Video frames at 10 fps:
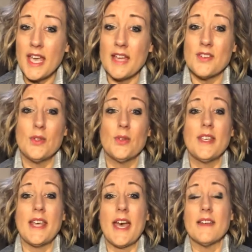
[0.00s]
and to
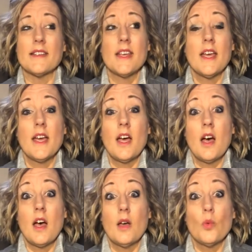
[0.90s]
get
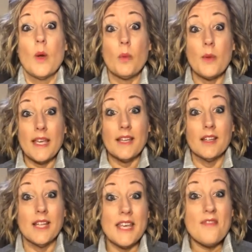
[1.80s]
where we can
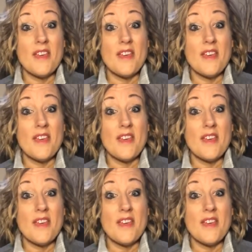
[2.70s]
live